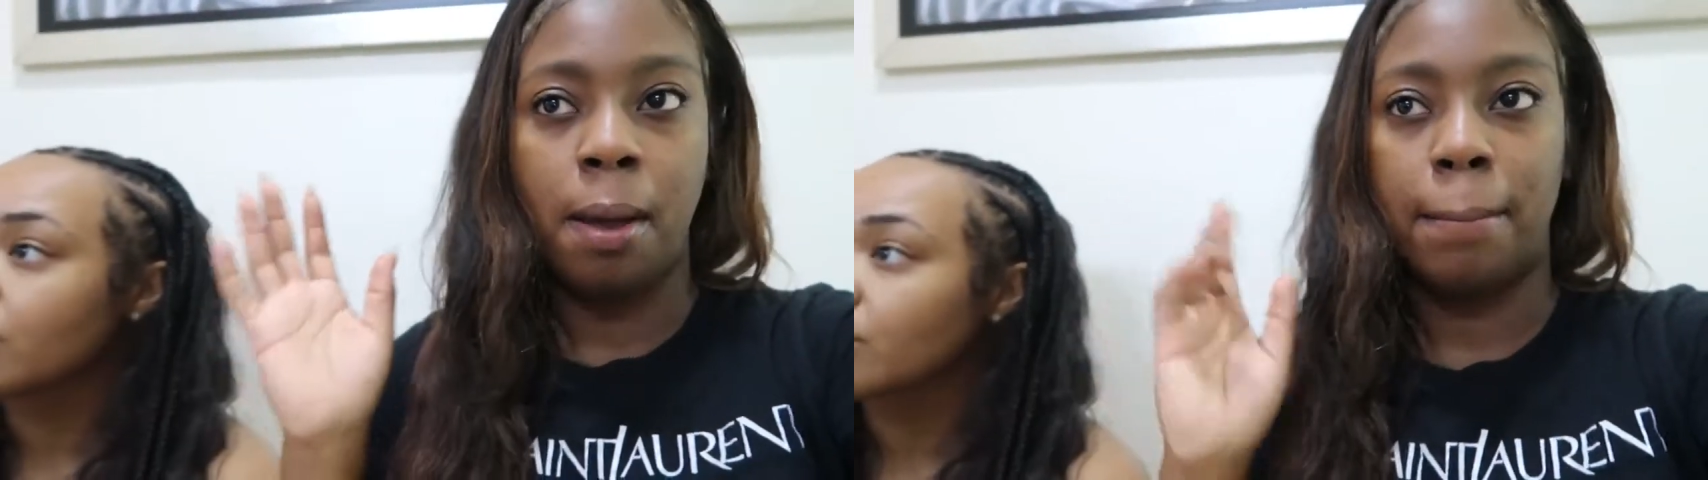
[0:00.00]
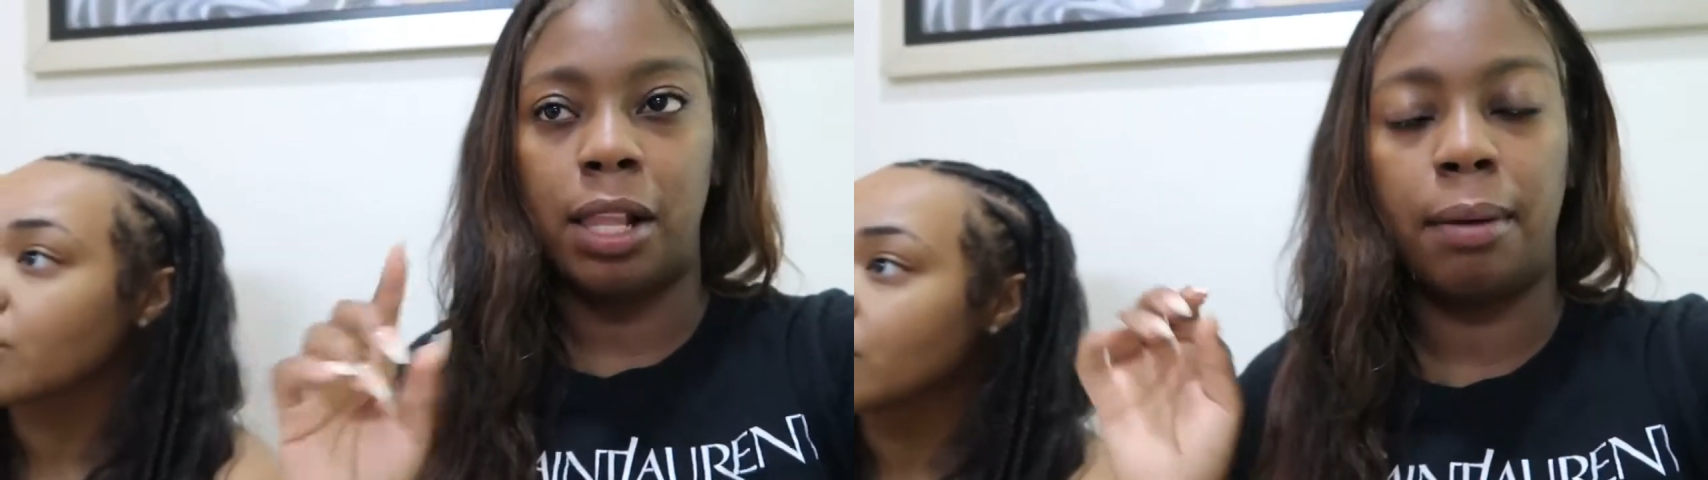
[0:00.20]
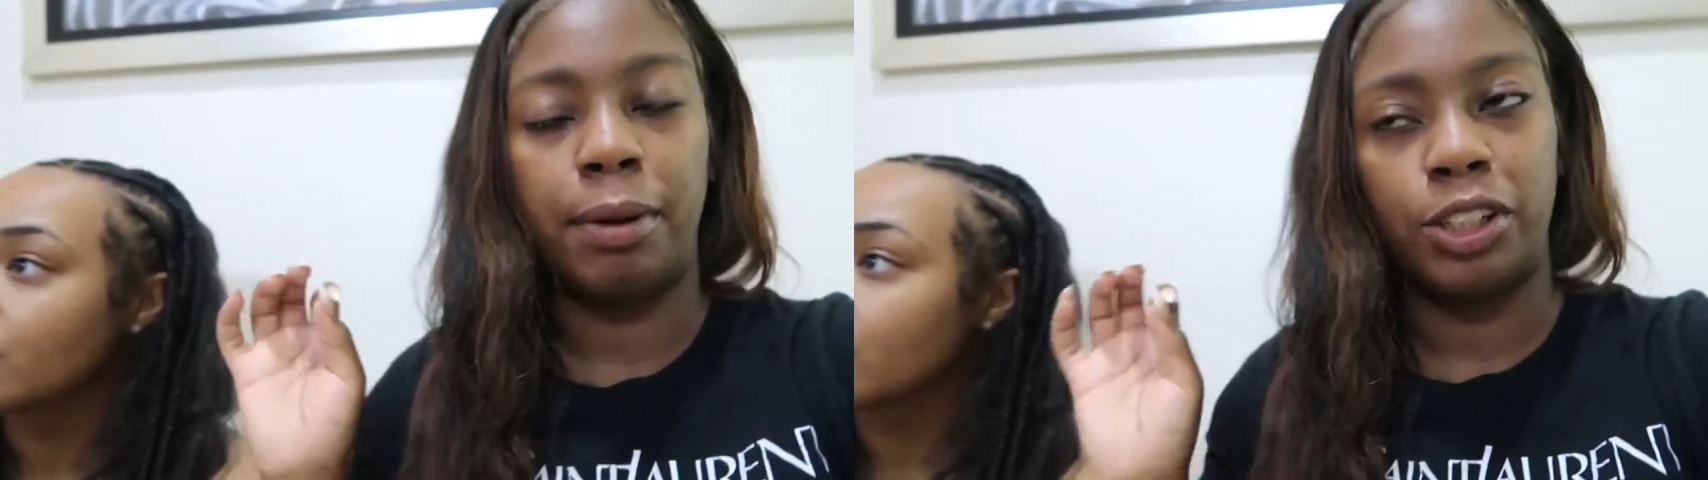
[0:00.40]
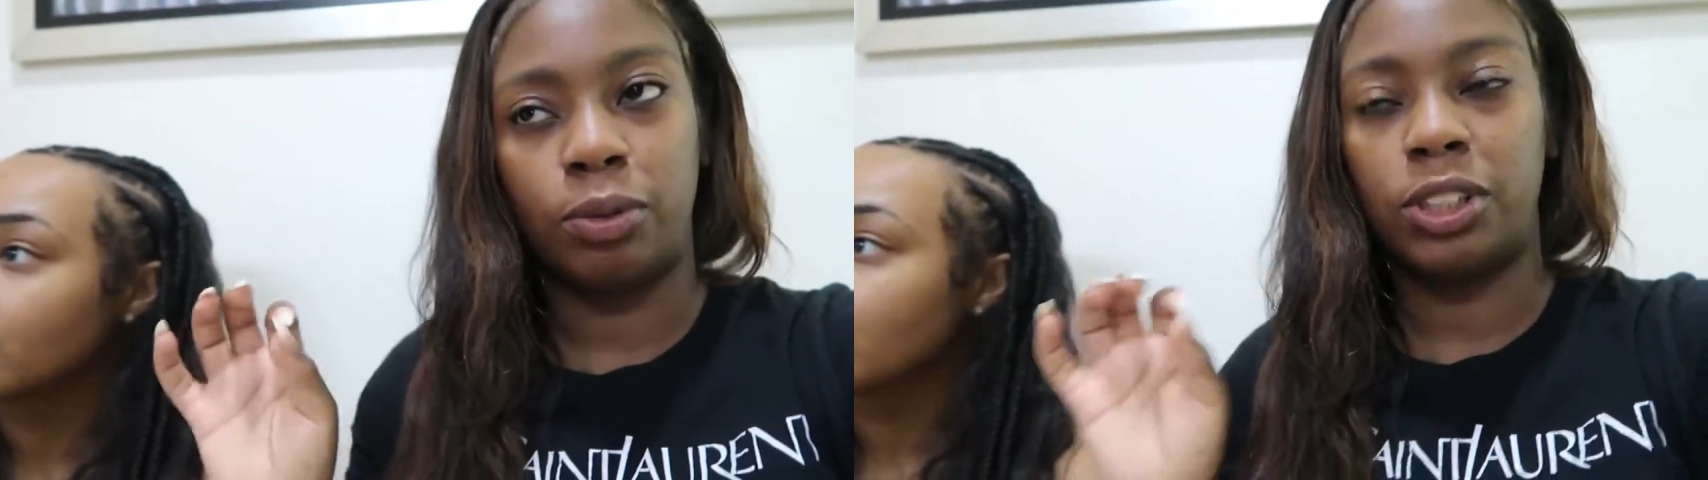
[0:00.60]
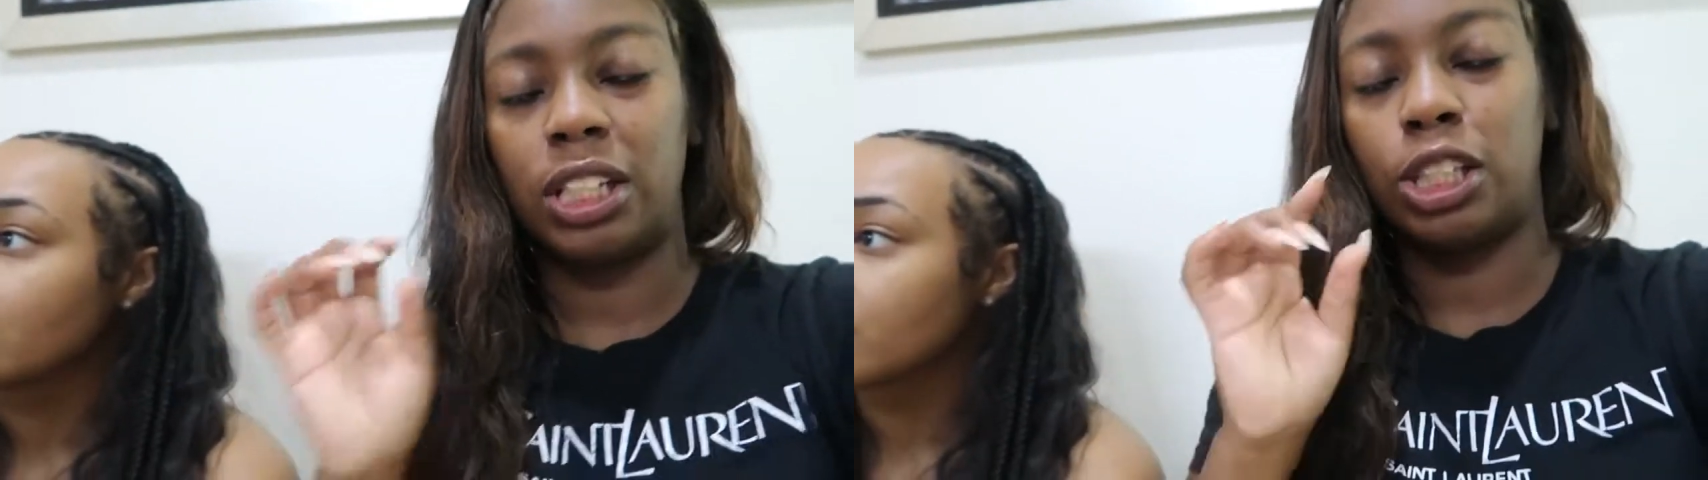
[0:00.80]
blood pressure
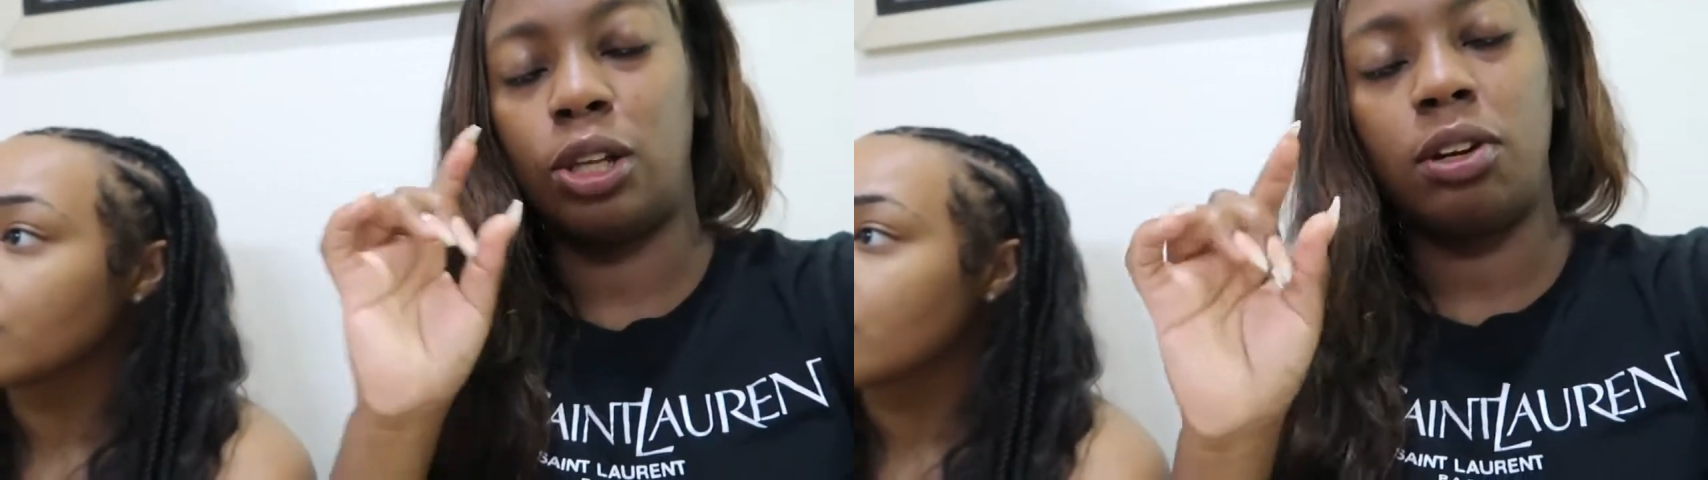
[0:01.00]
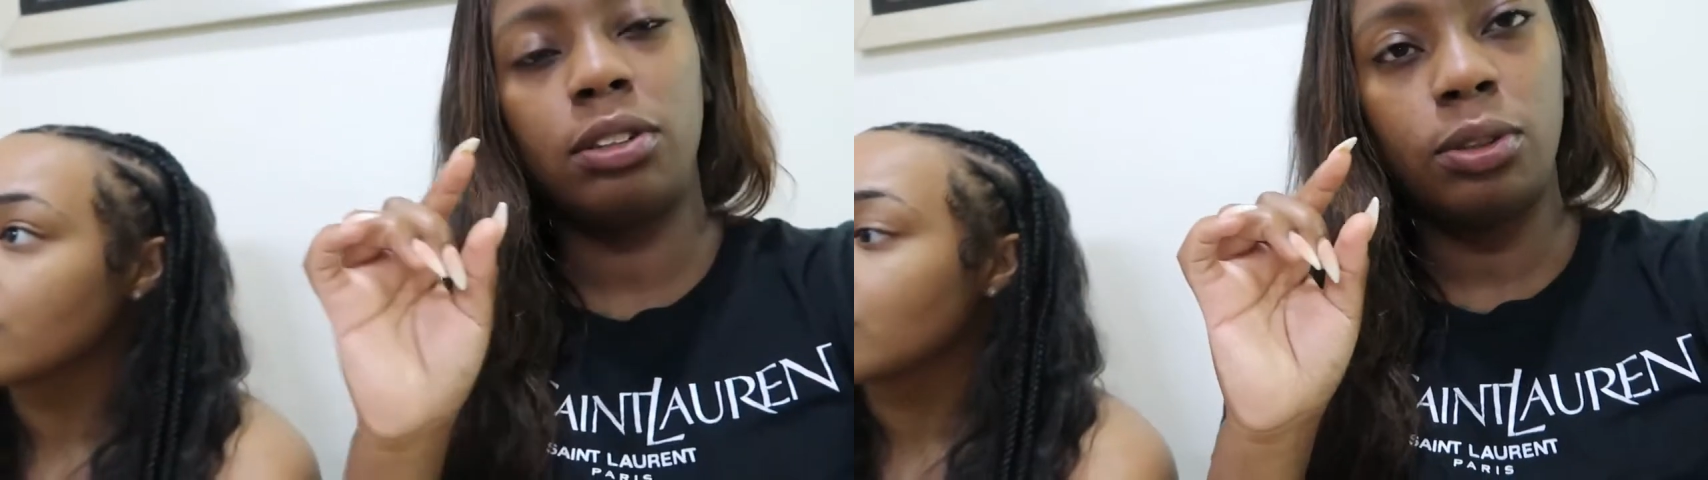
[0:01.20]
was just a little